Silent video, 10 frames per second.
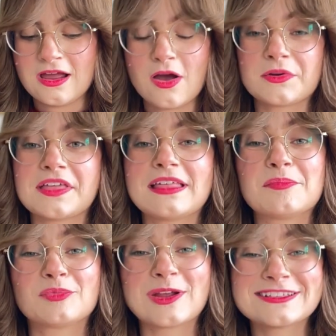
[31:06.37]
Okay, that
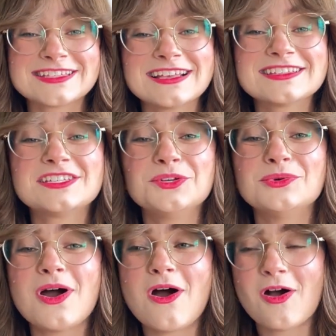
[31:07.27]
brings us
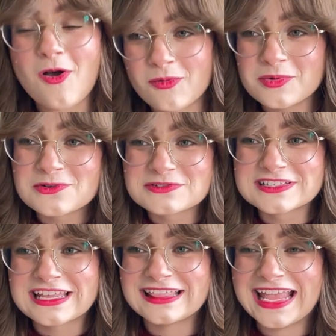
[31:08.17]
to
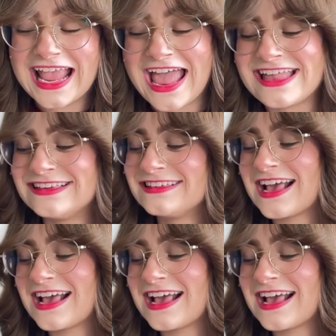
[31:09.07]
almost the end.